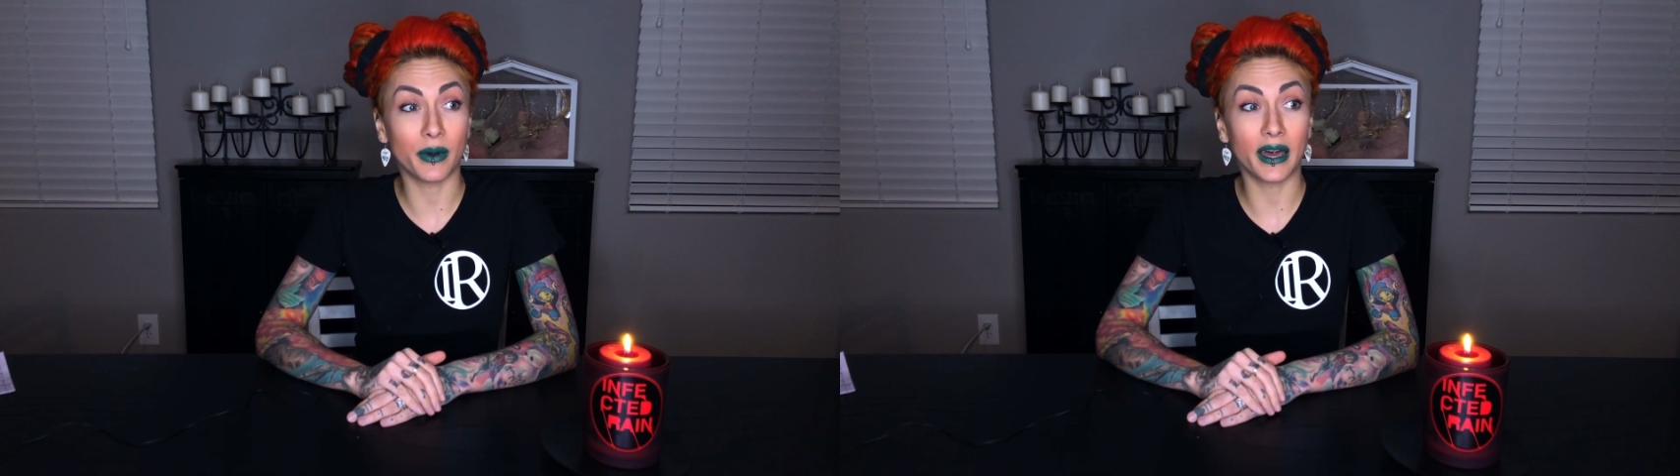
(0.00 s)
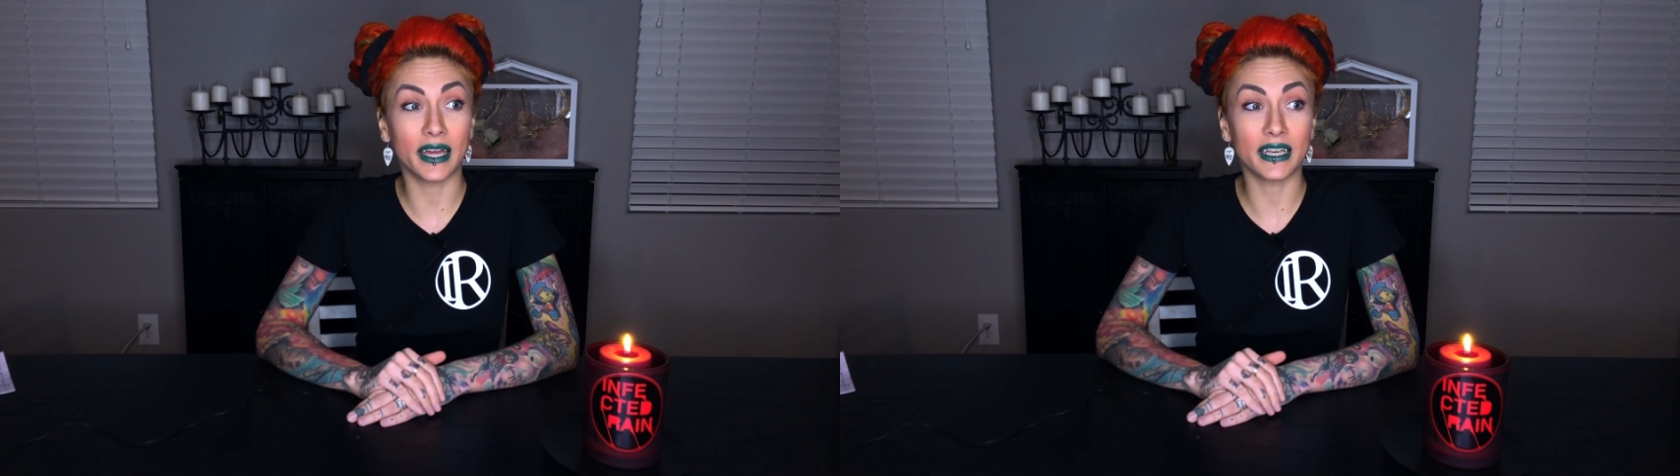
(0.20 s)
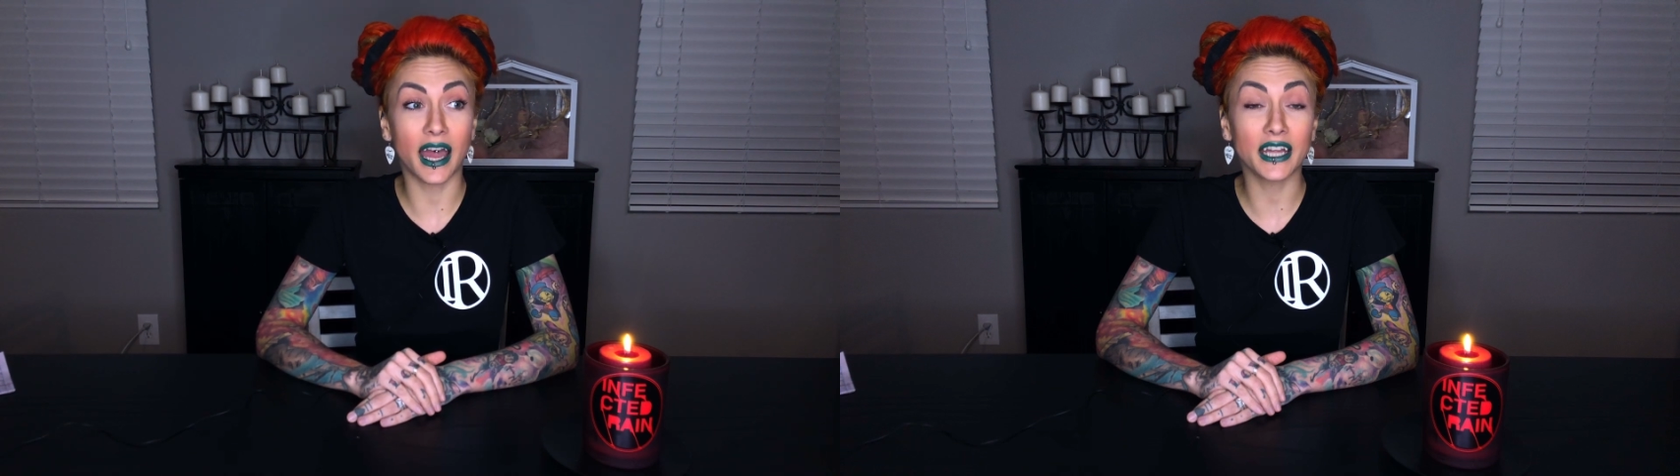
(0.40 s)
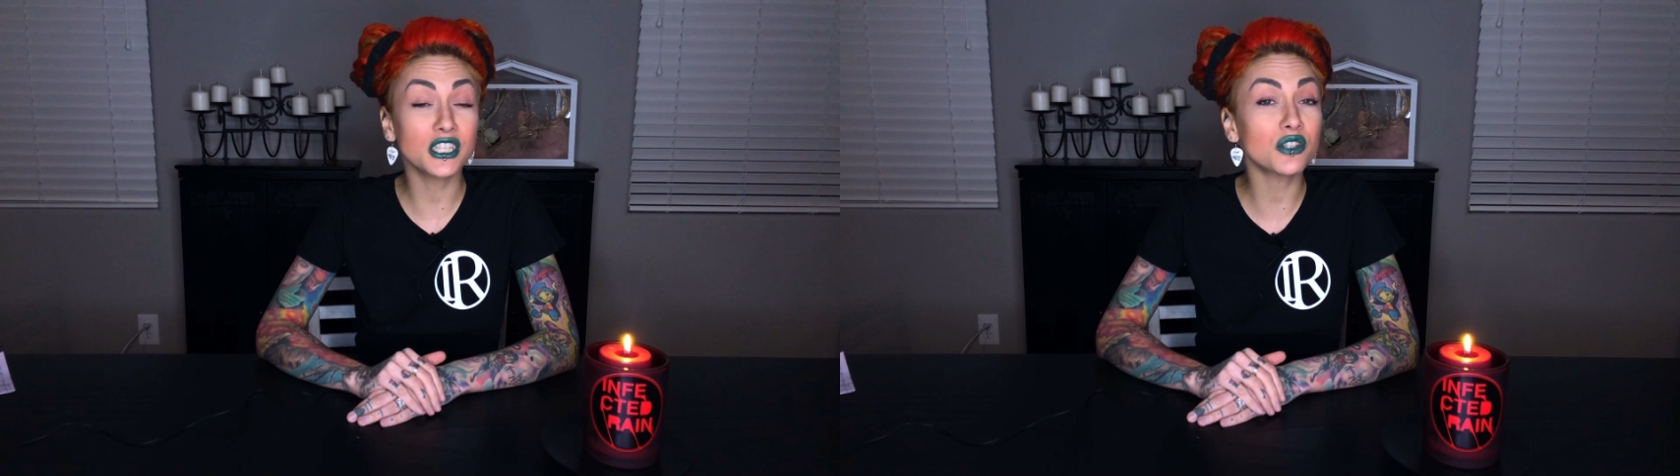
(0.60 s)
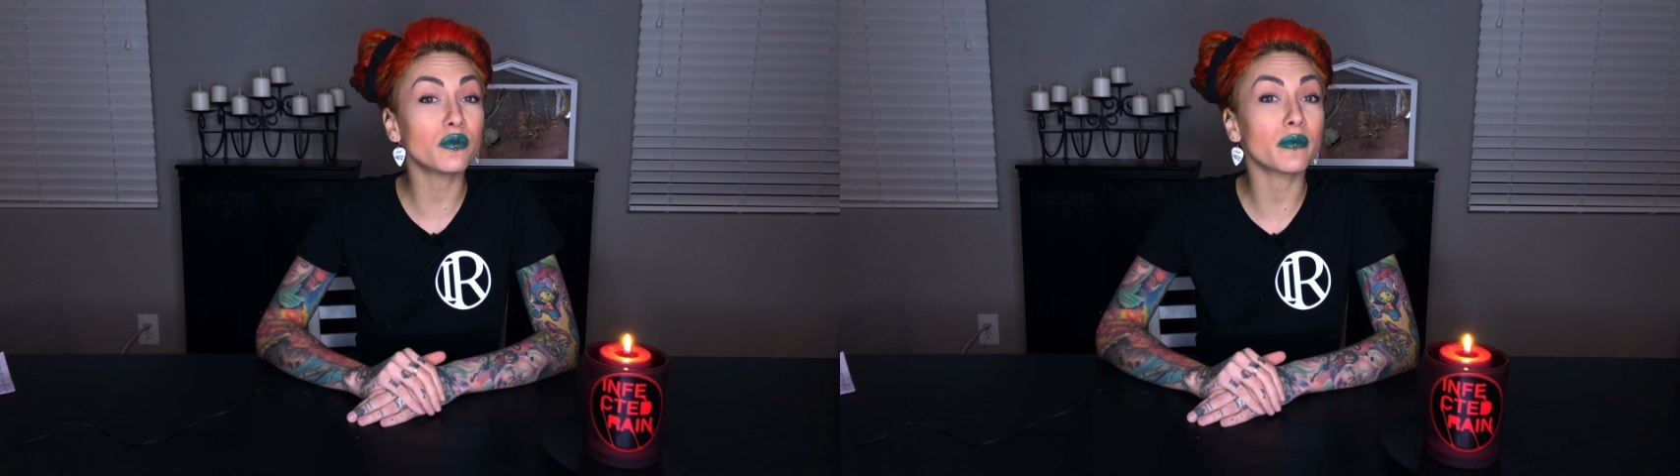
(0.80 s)
but I
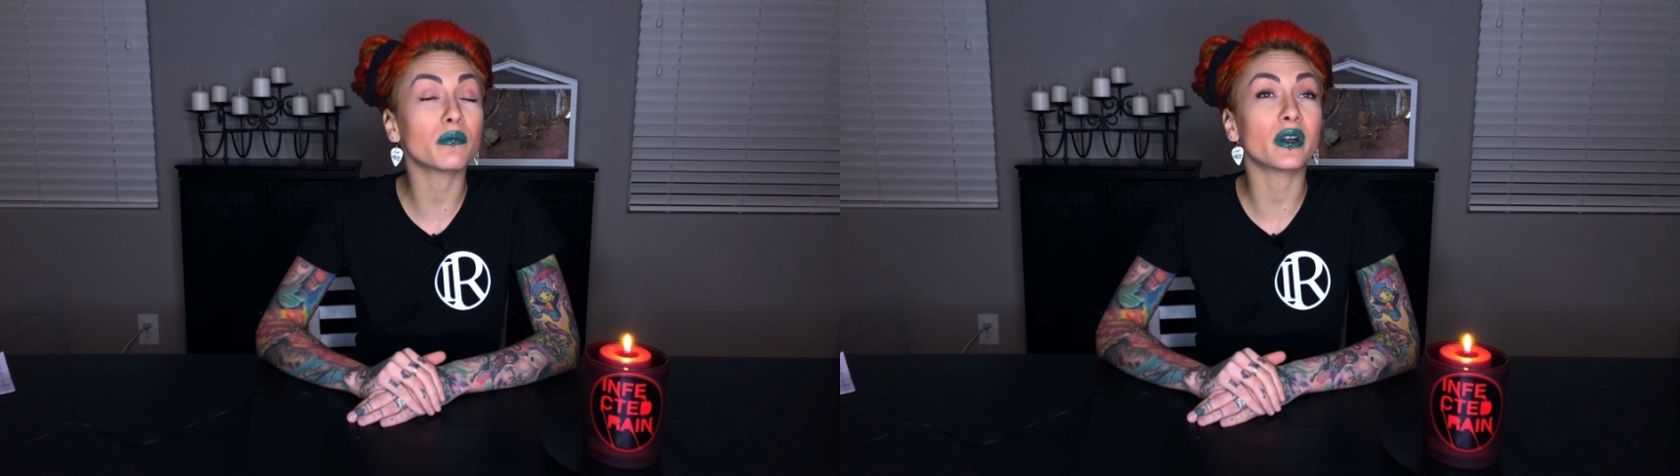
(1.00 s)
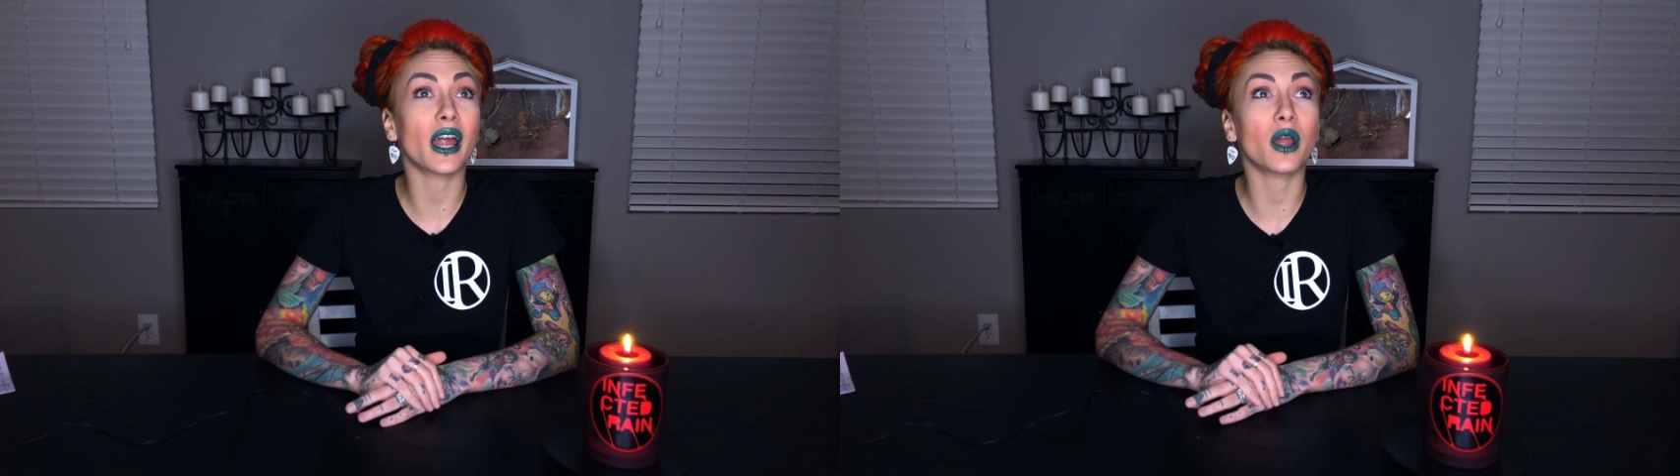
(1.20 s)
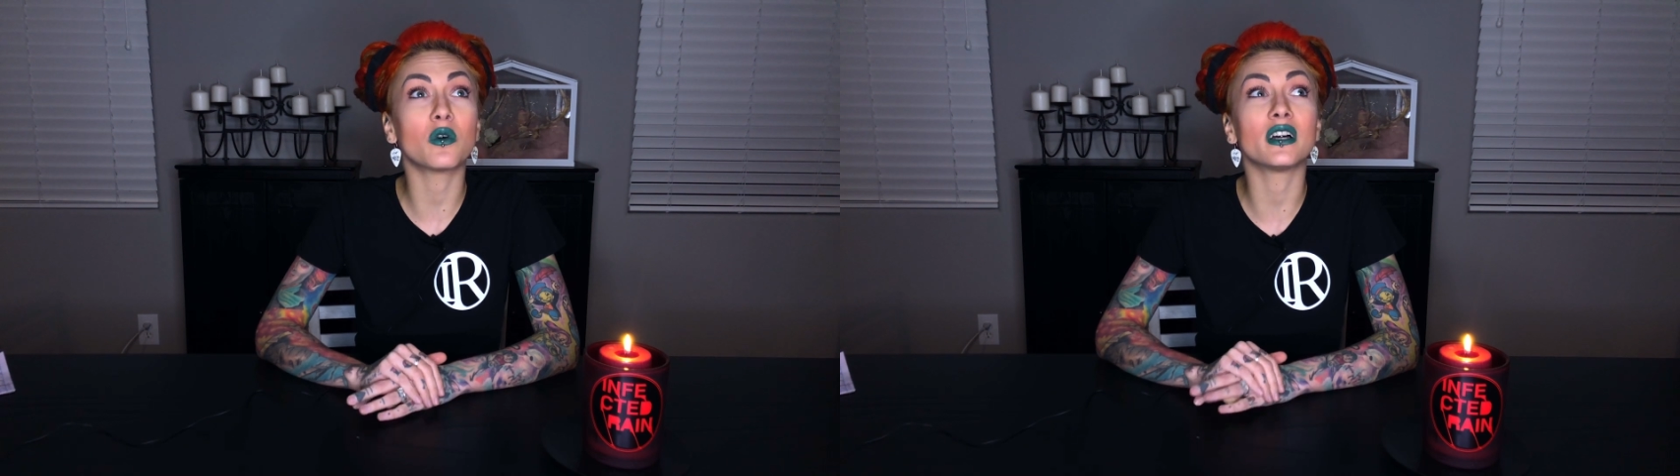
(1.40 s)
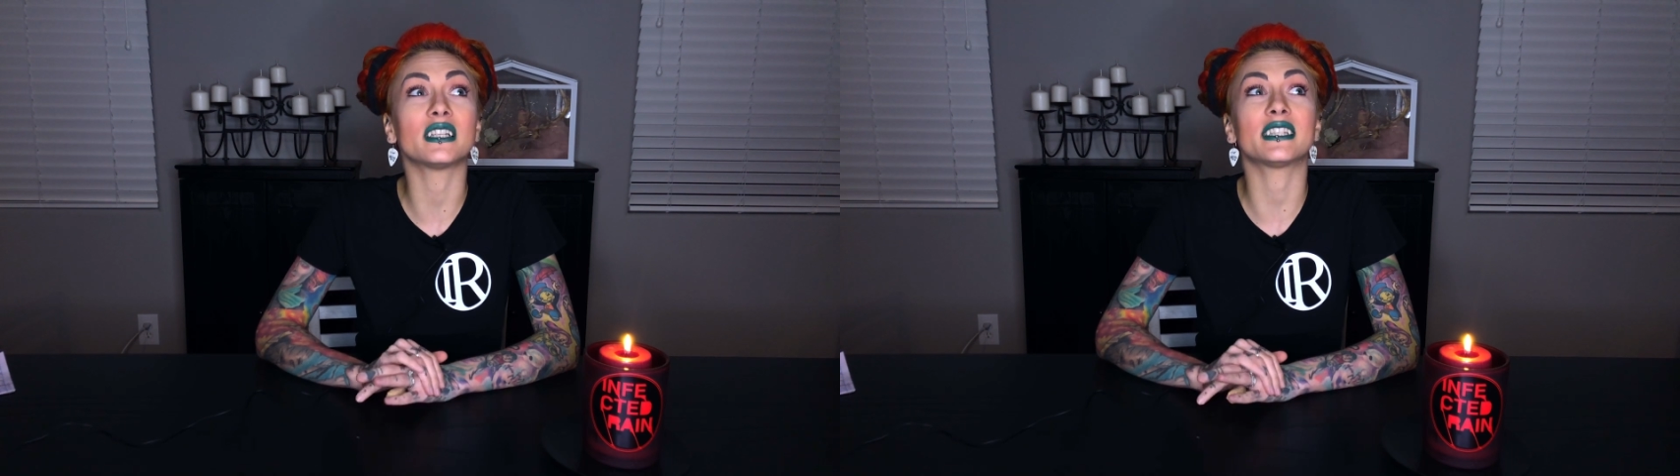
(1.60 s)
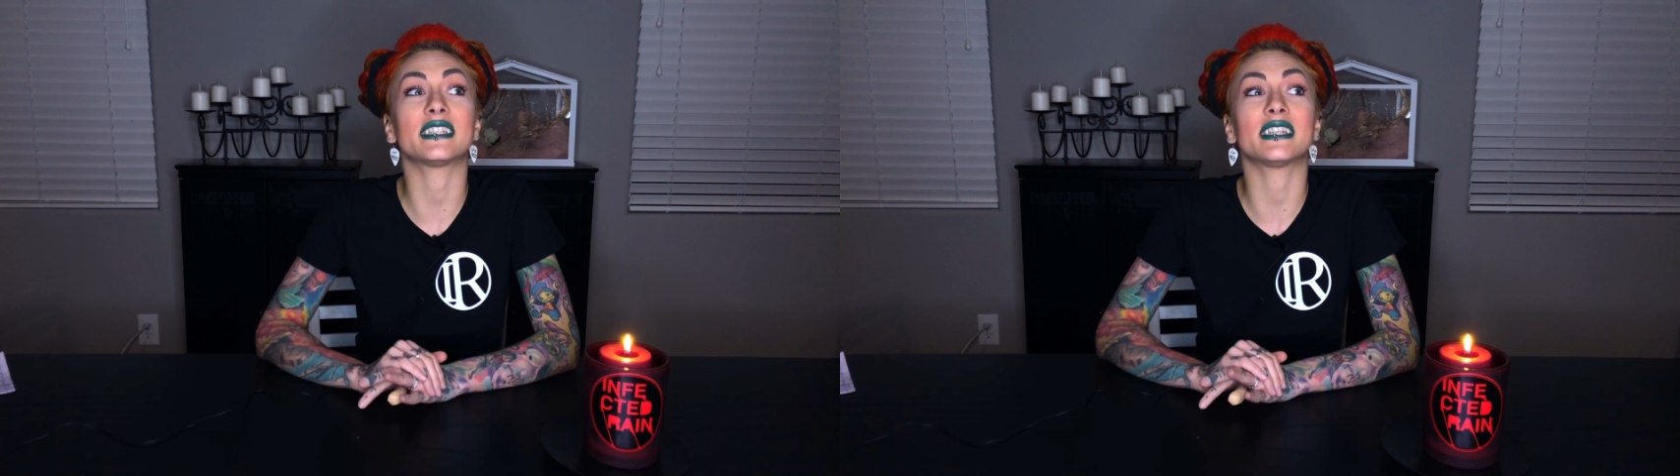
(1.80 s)
just remember I
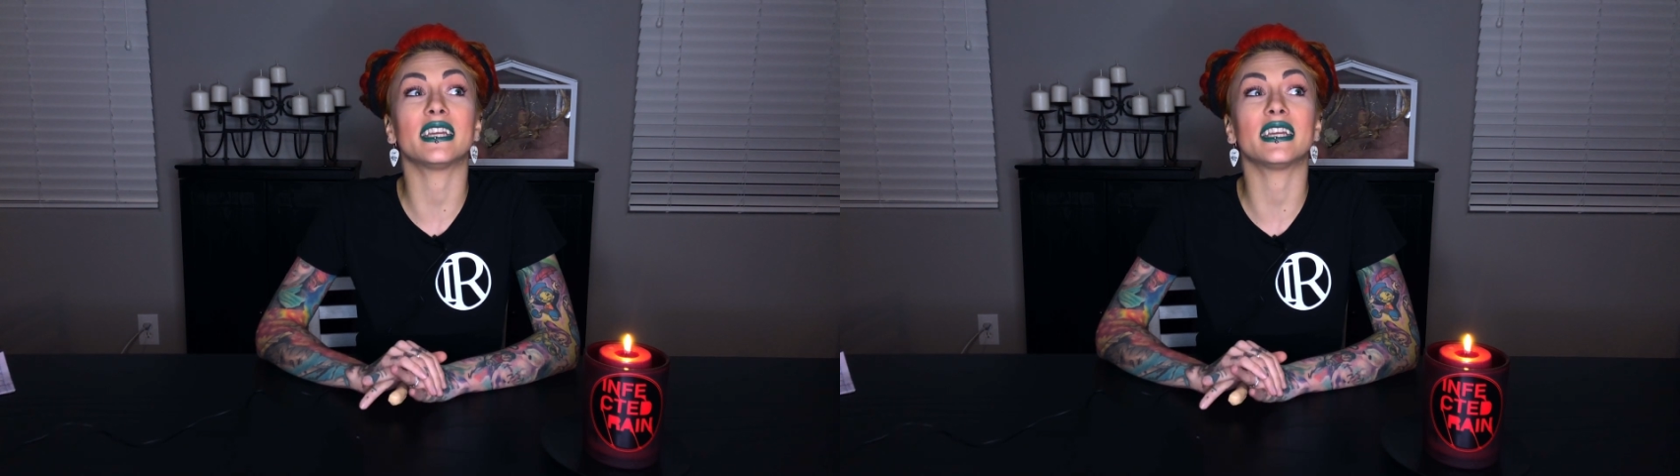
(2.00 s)
was